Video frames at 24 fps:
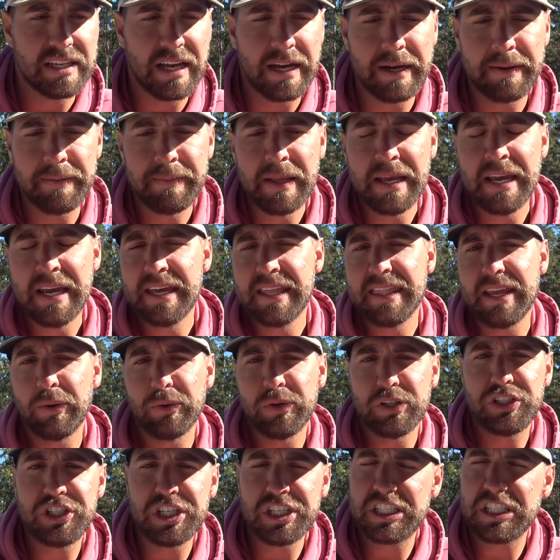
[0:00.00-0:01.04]
Uh, there
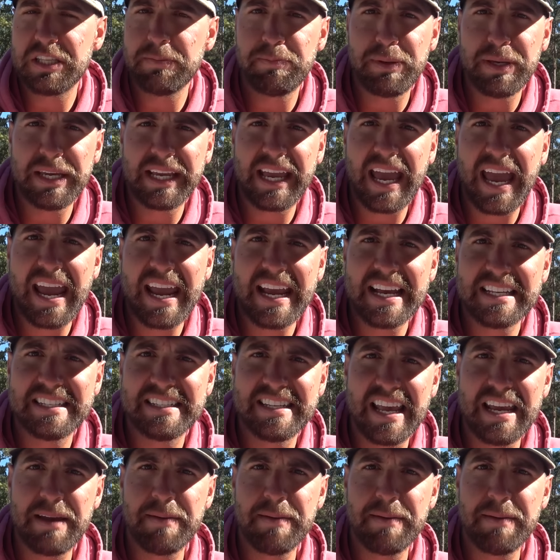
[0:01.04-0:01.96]
was just the big ASA,